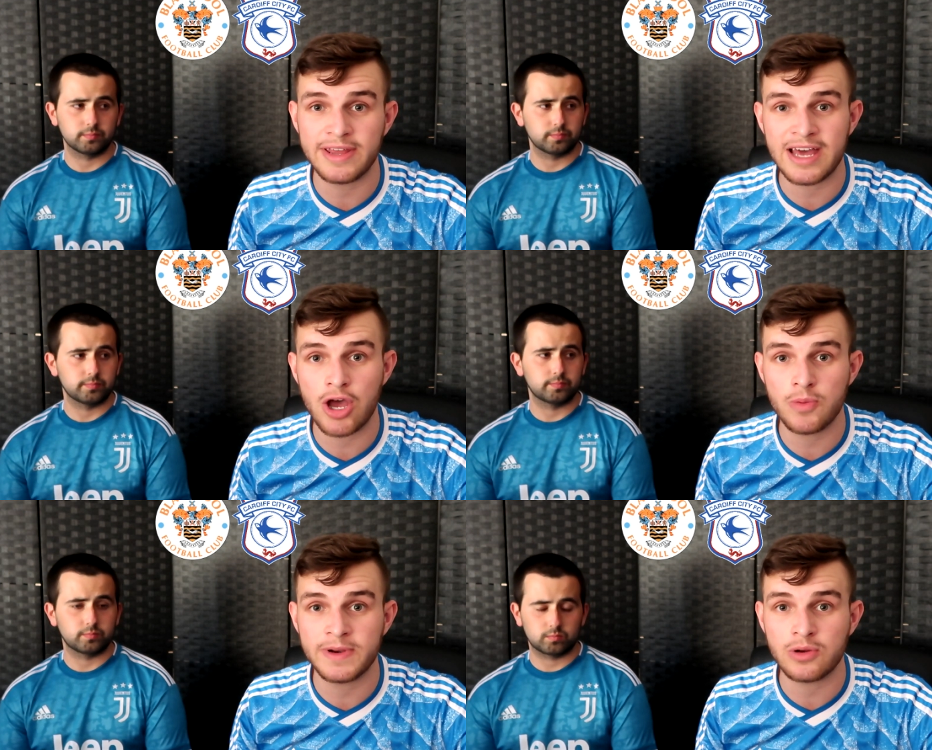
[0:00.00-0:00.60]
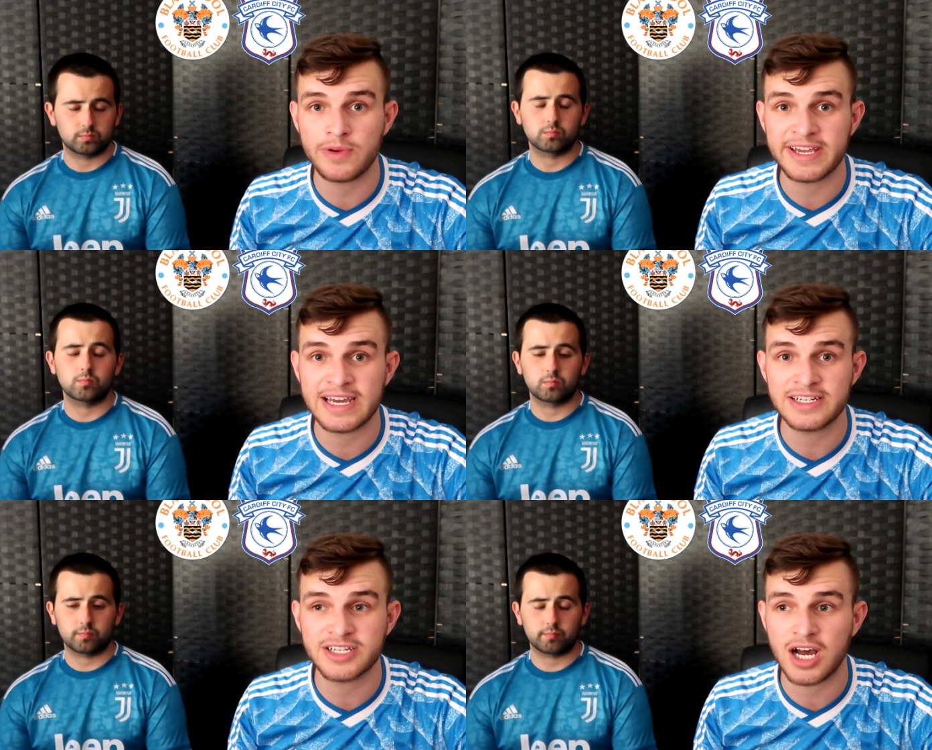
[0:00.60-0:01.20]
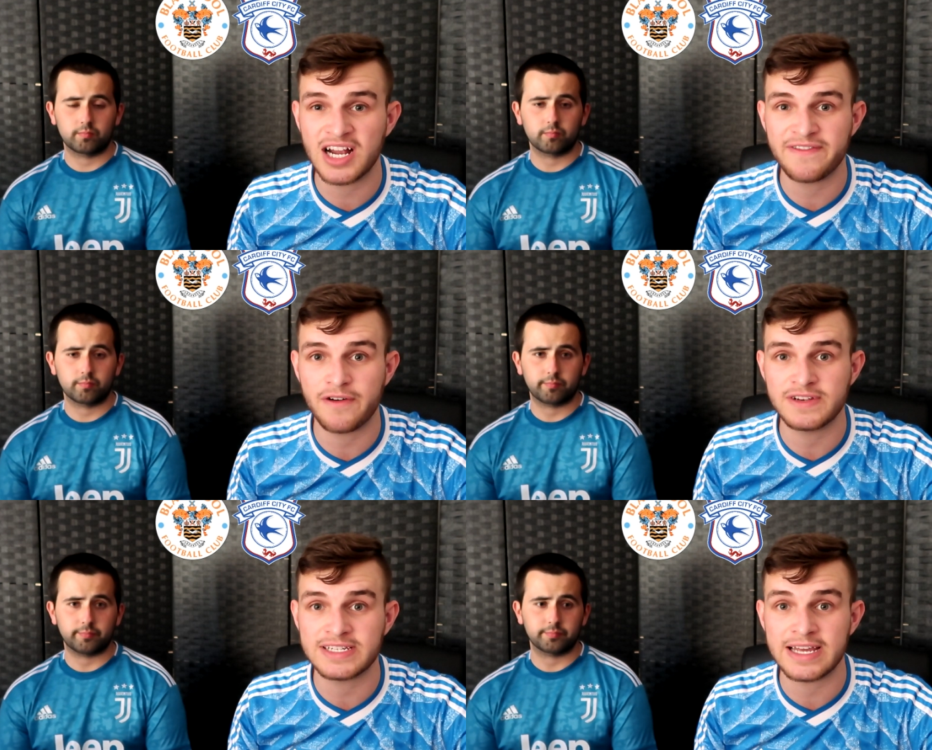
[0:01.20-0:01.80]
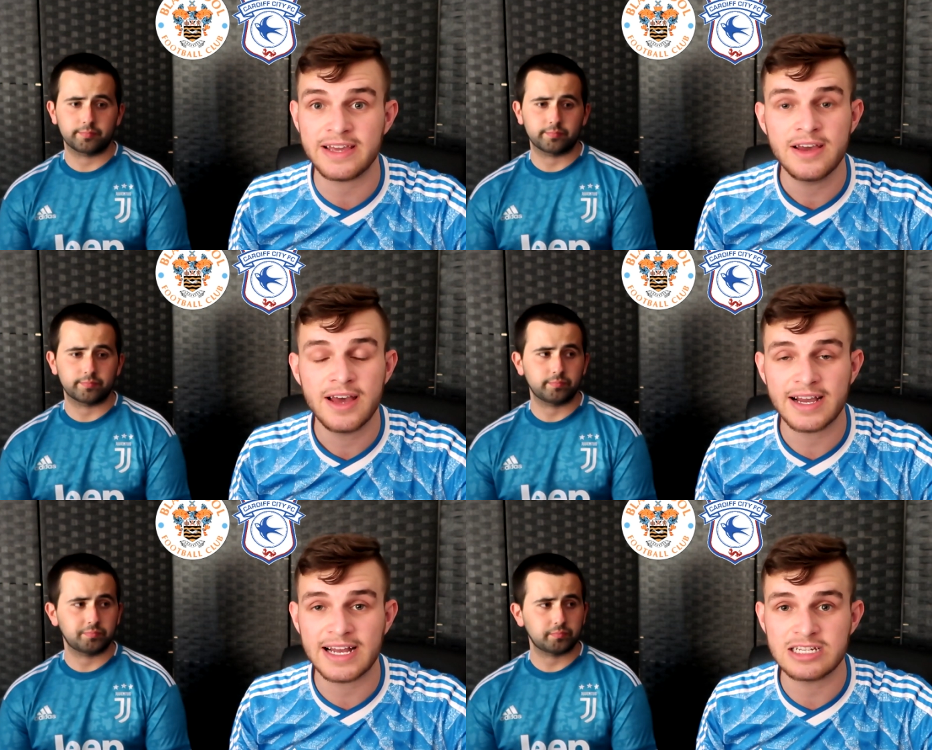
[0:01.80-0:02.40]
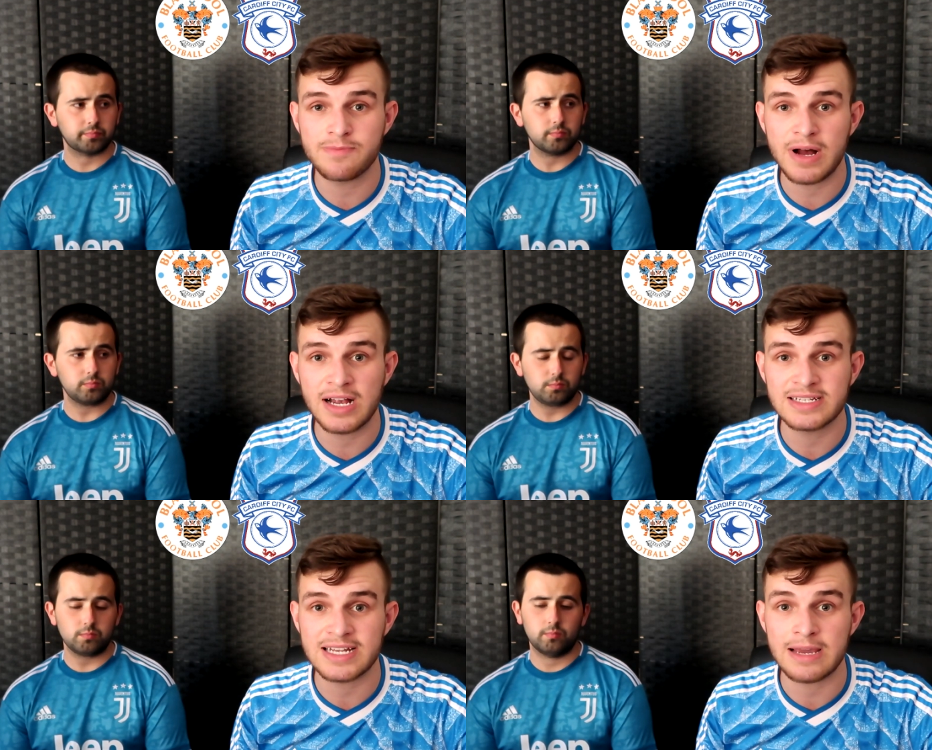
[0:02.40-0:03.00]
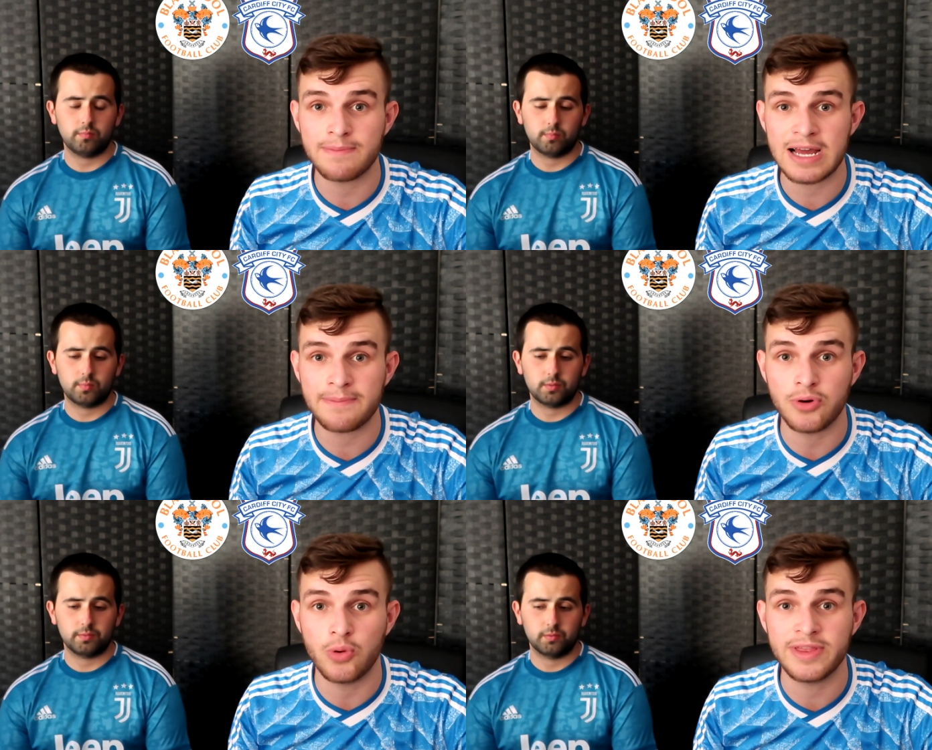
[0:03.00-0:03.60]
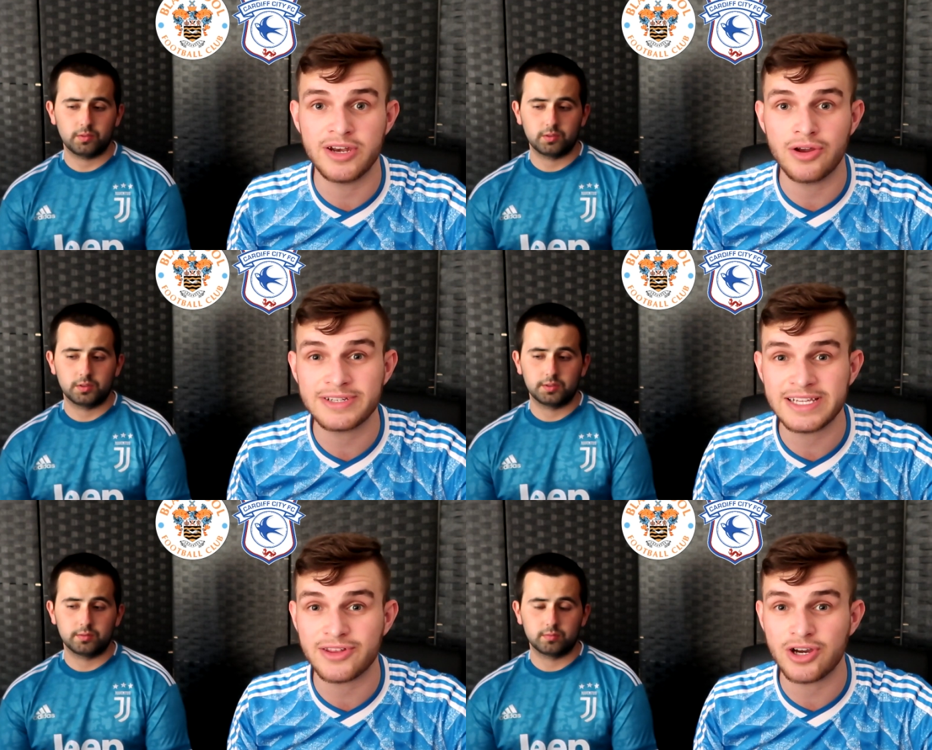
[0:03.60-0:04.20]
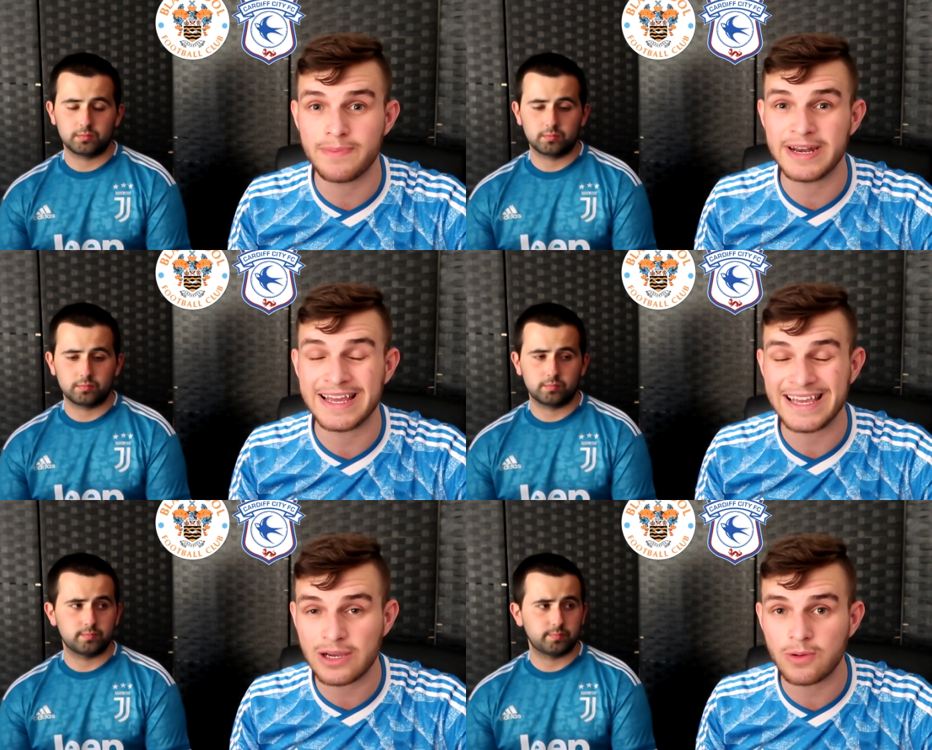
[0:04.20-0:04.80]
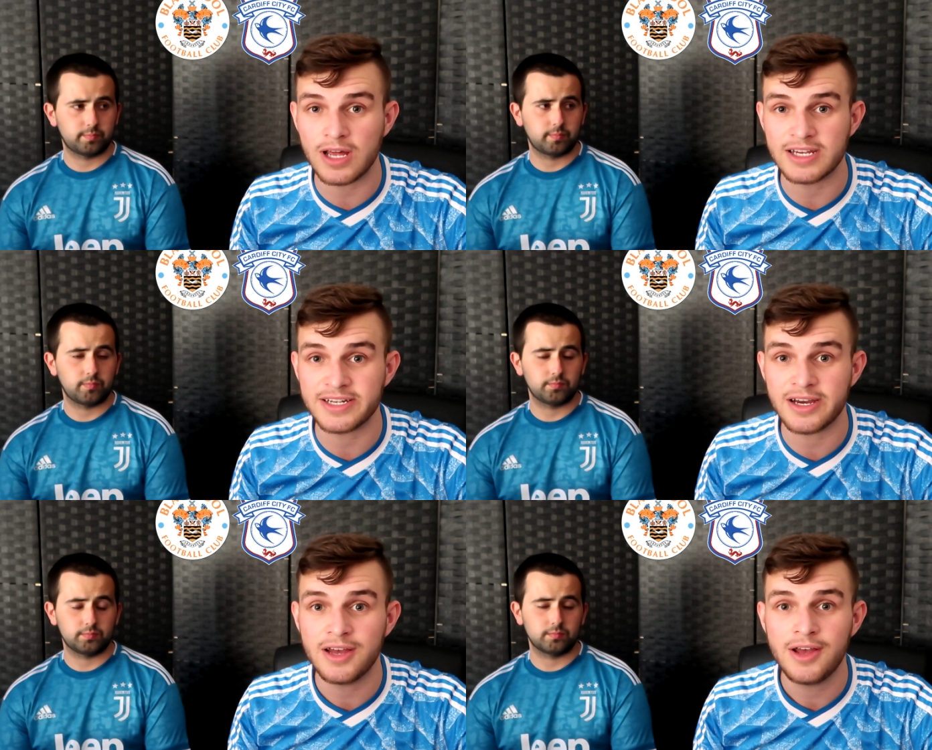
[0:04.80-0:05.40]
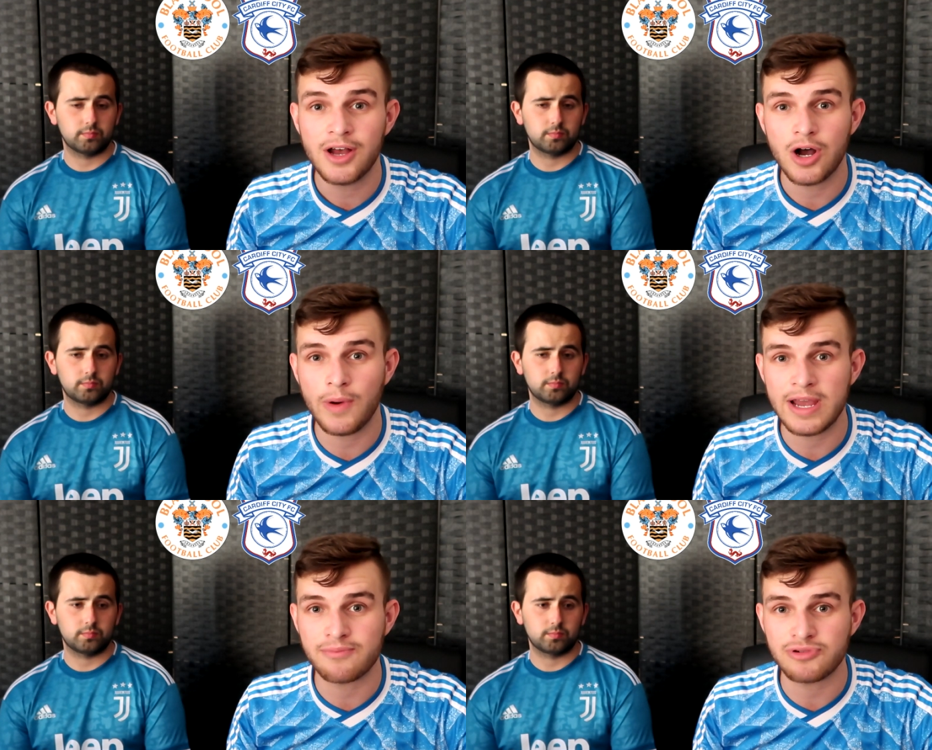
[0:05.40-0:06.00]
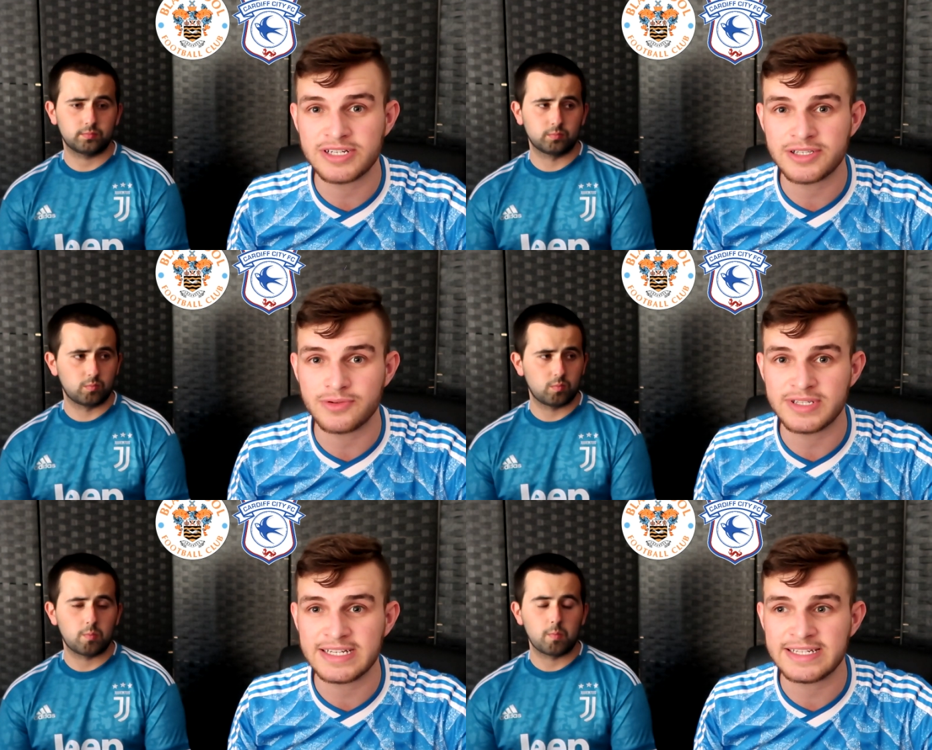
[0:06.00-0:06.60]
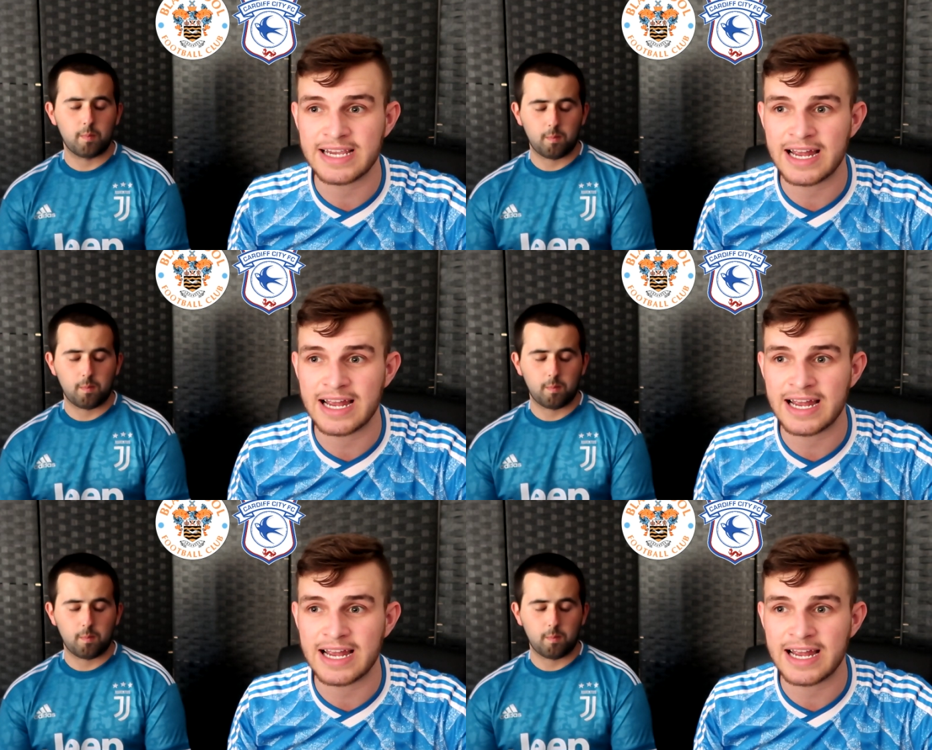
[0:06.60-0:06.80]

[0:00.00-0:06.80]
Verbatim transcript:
Speaker 1: in that opening weekend. Cardiff, obviously, against Barnsley, and Blackpool with a 93rd minute equaliser away at Bristol City.